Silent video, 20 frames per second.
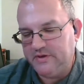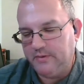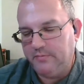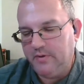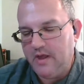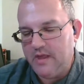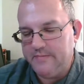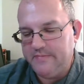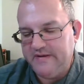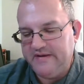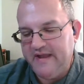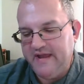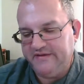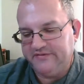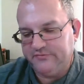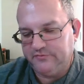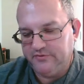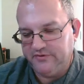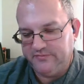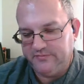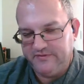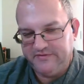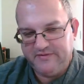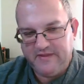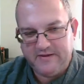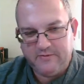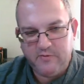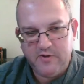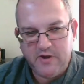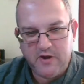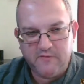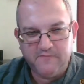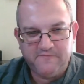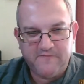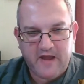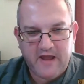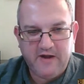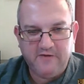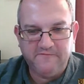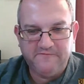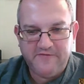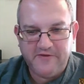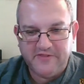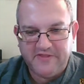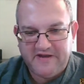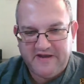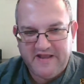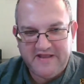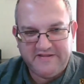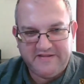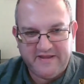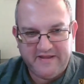It'll probably be next Christmas. Like I don't feel the need